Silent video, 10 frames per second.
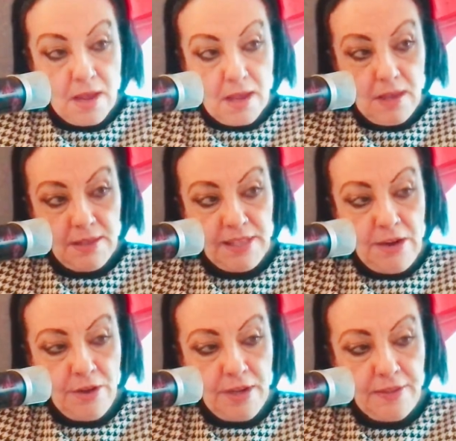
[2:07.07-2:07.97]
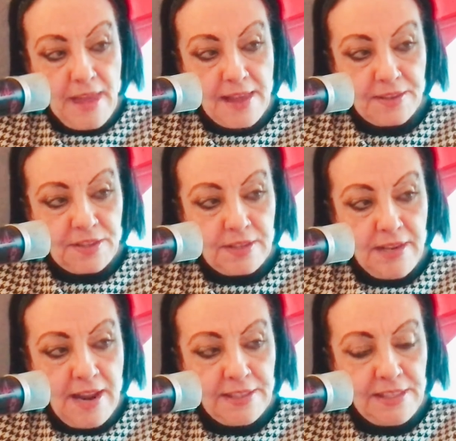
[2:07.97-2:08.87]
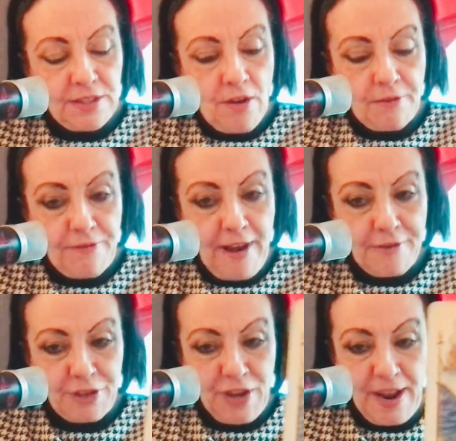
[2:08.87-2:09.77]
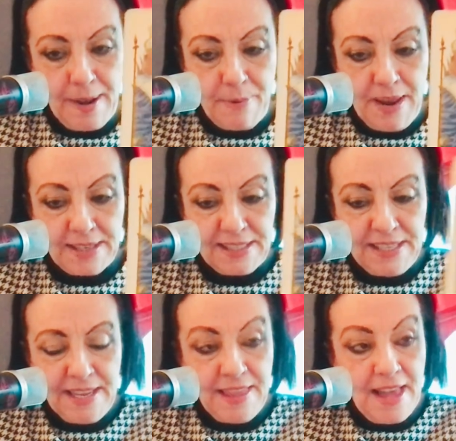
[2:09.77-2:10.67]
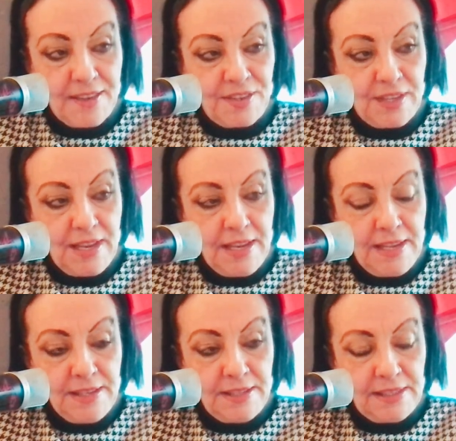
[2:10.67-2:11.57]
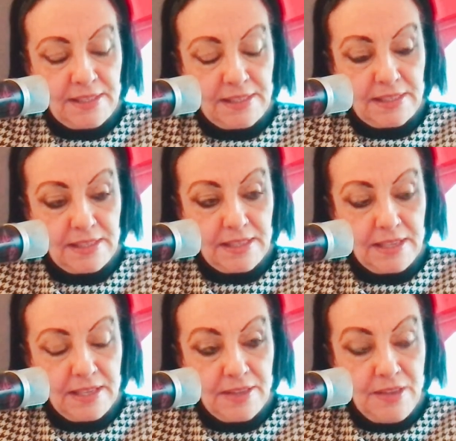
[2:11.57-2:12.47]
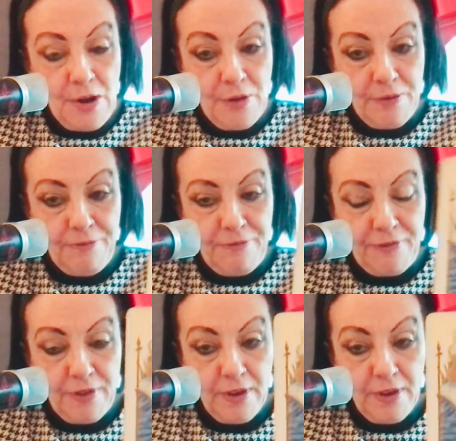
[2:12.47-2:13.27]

Is I look at that, yes, he's got fairish hair, but I see that is the love